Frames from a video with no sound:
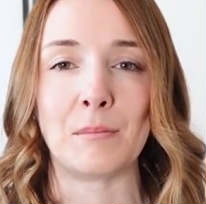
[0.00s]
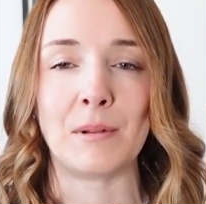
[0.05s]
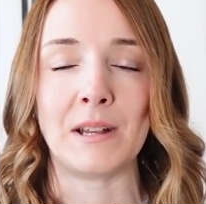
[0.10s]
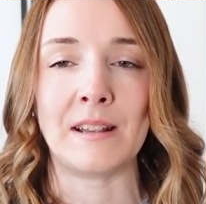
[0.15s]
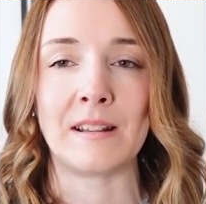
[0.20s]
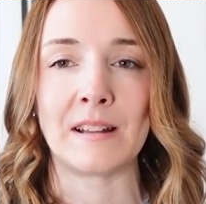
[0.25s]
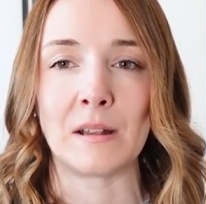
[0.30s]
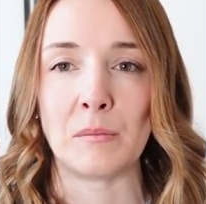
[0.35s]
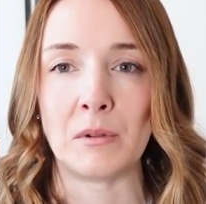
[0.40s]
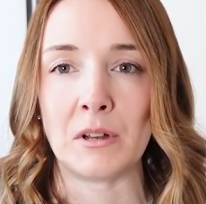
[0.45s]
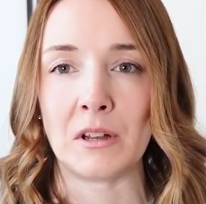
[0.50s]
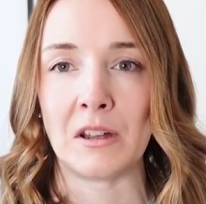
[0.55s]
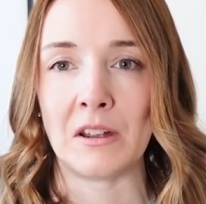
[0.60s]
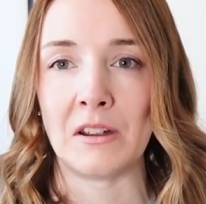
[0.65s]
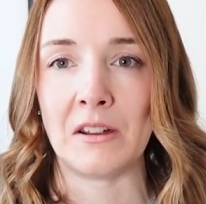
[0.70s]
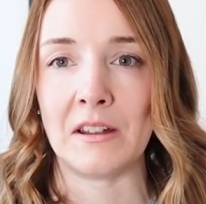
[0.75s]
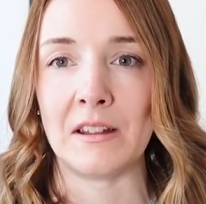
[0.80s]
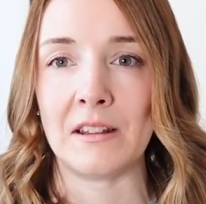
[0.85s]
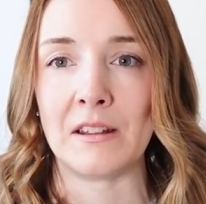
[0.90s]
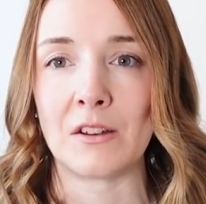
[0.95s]
Please let me know
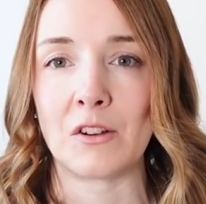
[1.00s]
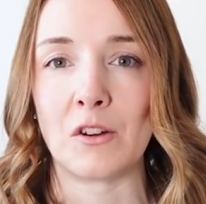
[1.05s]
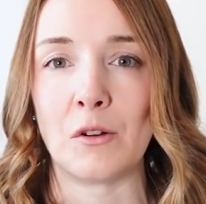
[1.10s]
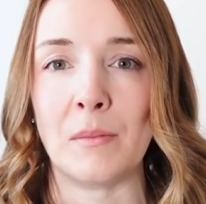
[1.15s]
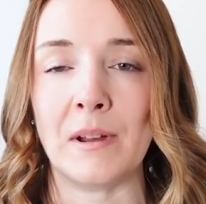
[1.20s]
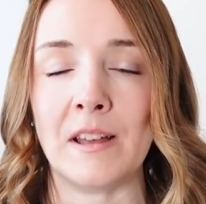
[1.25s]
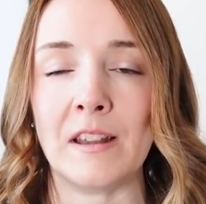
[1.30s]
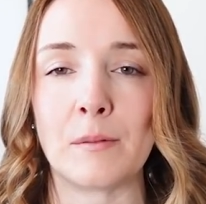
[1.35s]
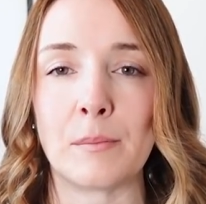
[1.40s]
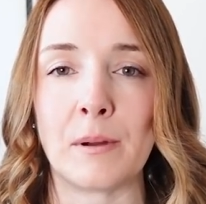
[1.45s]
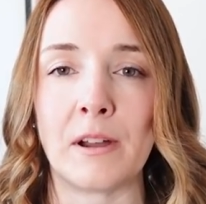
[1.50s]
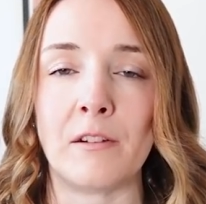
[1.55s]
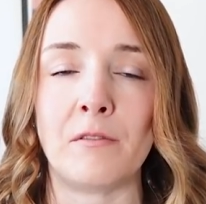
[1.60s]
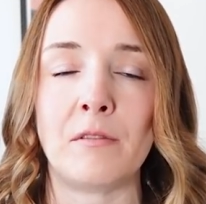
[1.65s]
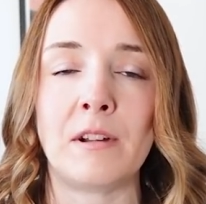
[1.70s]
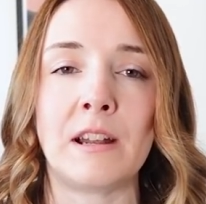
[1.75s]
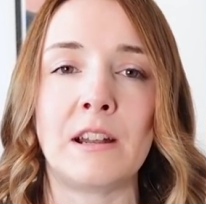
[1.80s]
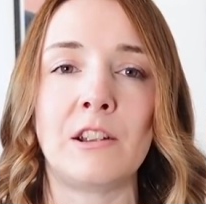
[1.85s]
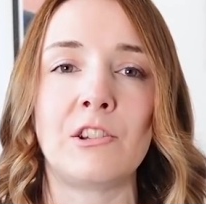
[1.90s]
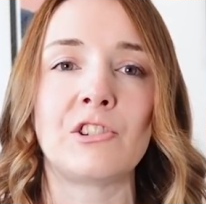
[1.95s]
in the comments. But I
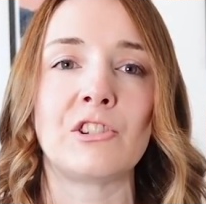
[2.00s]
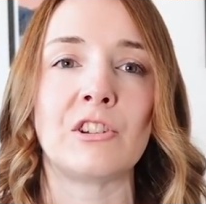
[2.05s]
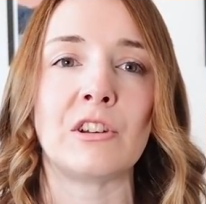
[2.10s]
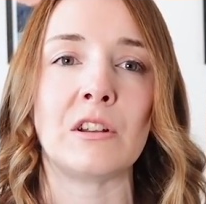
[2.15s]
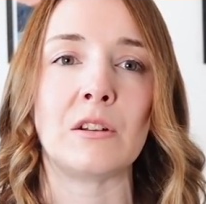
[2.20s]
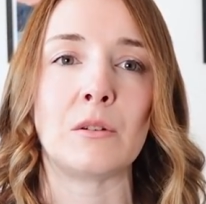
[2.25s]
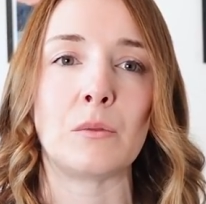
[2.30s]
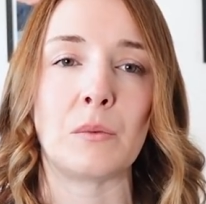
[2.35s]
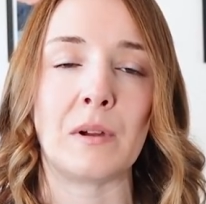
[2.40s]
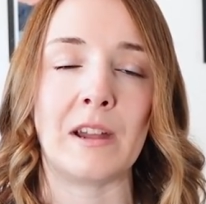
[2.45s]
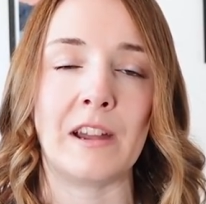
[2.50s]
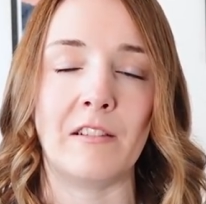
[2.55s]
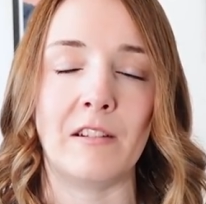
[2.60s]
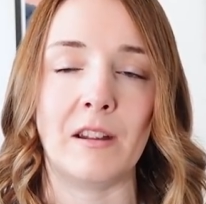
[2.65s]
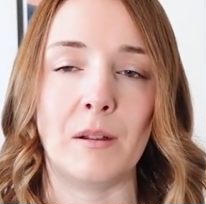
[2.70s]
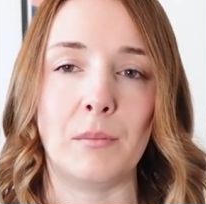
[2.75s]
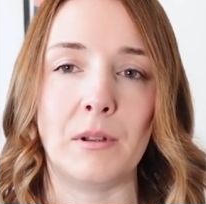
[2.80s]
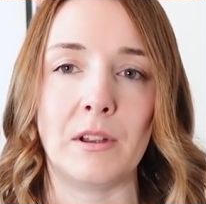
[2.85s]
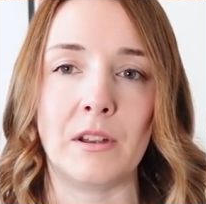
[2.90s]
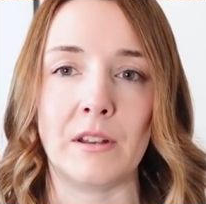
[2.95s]
really should wear
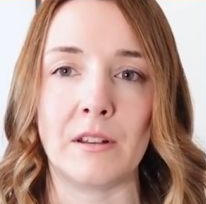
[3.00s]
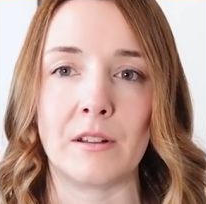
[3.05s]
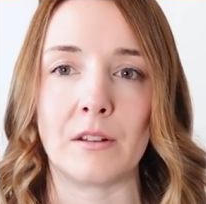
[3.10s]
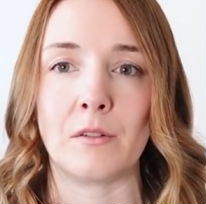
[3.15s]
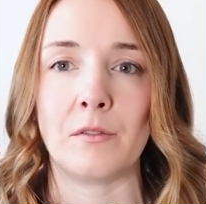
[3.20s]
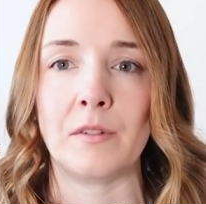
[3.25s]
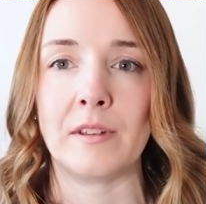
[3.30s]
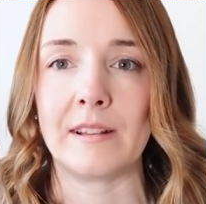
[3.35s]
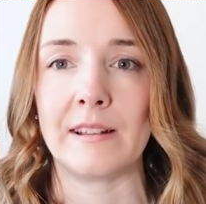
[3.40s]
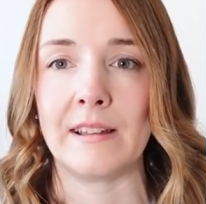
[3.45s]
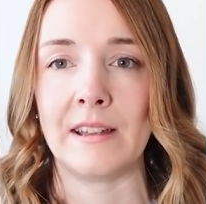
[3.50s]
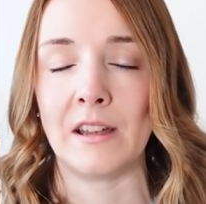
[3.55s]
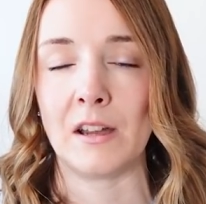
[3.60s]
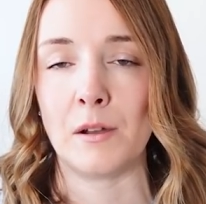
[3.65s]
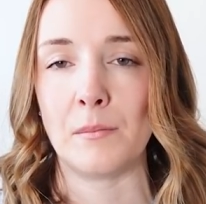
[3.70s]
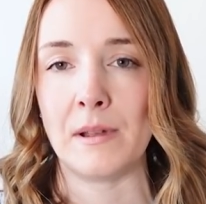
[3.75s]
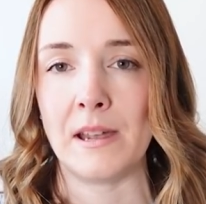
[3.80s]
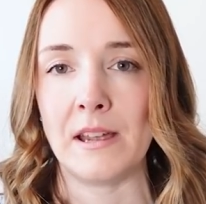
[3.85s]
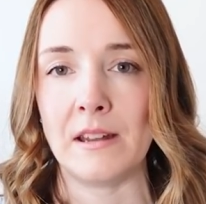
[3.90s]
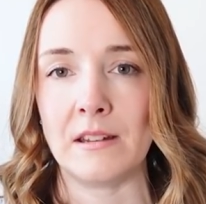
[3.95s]
it because obviously I
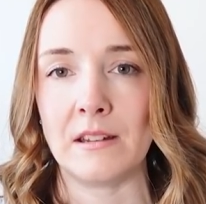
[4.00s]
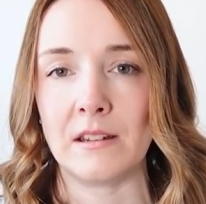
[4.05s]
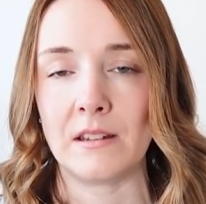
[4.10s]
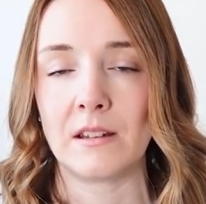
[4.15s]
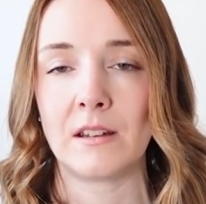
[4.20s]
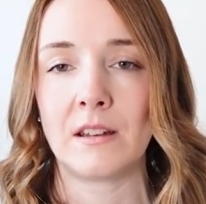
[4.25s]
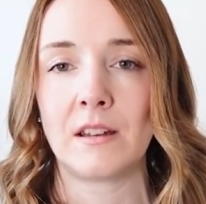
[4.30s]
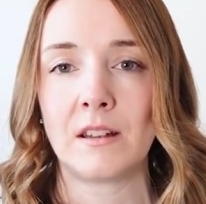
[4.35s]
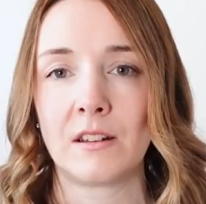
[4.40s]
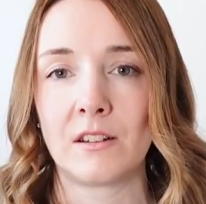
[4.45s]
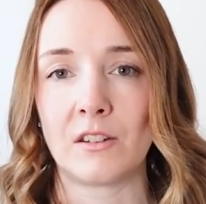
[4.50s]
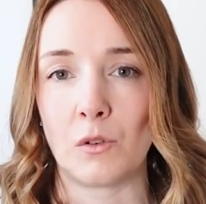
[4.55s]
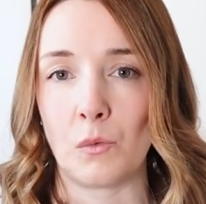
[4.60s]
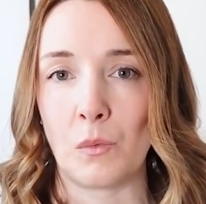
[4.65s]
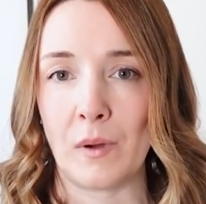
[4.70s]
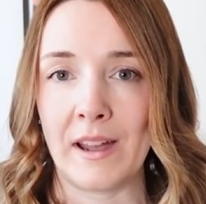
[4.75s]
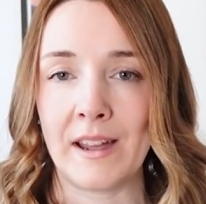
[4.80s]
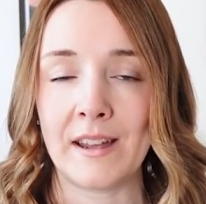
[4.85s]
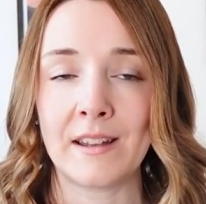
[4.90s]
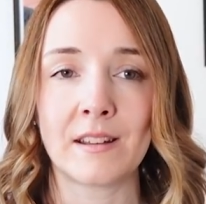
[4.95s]
made it to
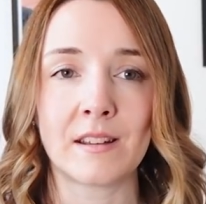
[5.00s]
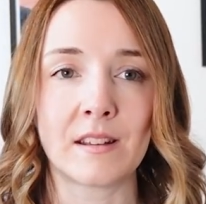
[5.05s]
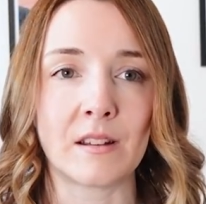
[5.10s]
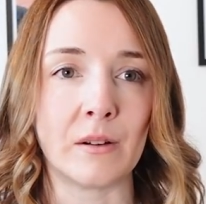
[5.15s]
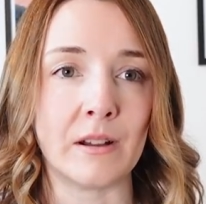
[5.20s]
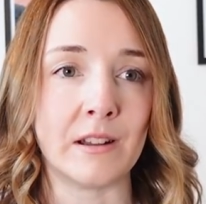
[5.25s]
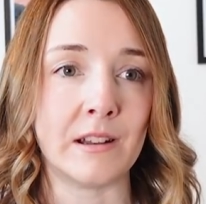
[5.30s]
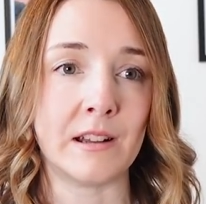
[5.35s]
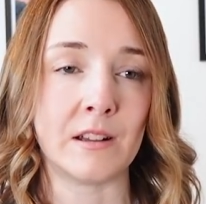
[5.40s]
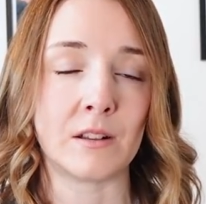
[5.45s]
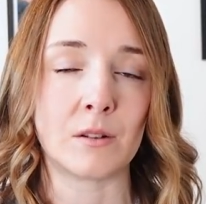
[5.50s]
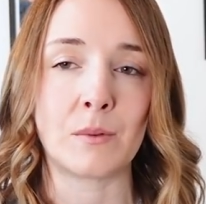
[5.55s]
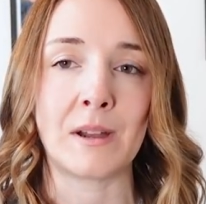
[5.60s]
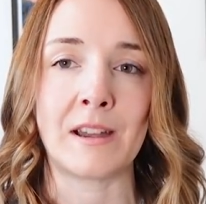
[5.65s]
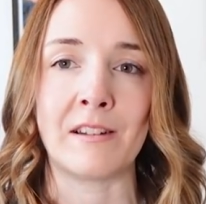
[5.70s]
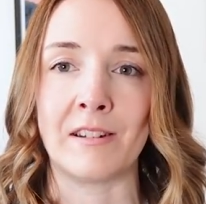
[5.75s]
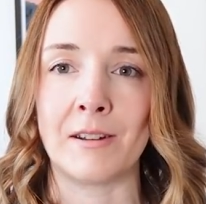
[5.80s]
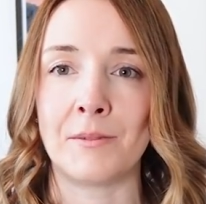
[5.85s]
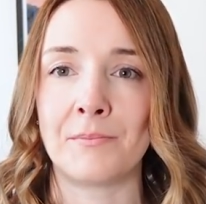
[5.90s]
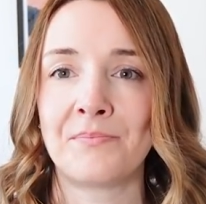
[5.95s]
wear, so I need to
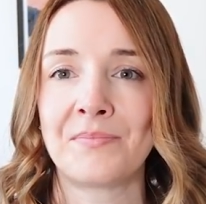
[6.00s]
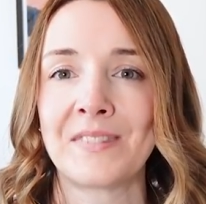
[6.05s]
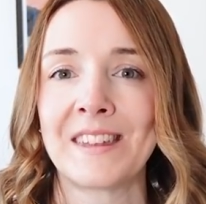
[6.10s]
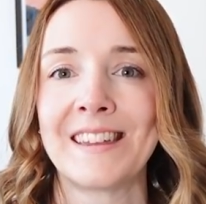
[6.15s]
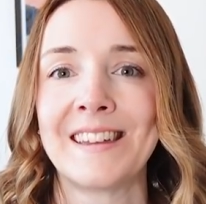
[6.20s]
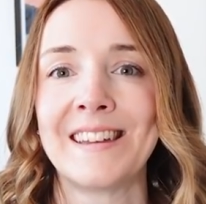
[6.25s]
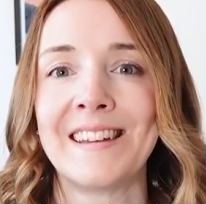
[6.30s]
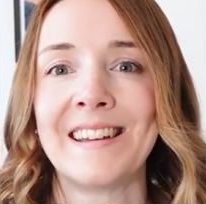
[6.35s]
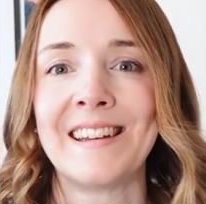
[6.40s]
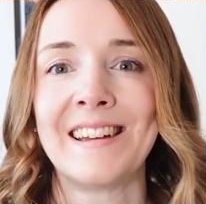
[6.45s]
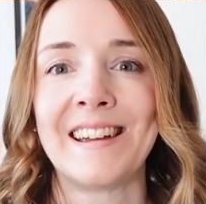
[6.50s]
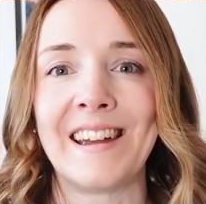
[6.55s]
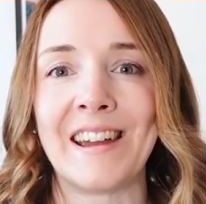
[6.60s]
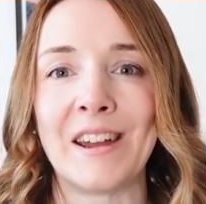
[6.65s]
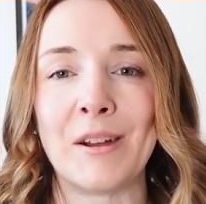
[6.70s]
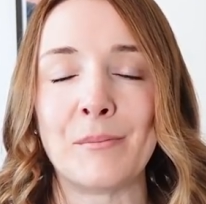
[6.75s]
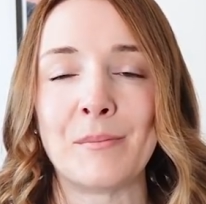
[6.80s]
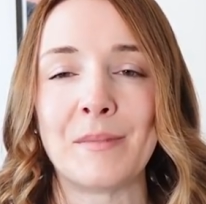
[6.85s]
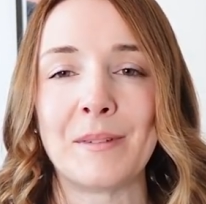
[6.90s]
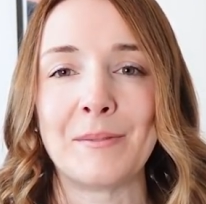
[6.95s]
wear
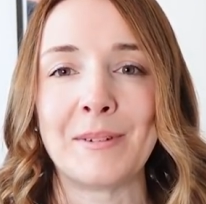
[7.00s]
it.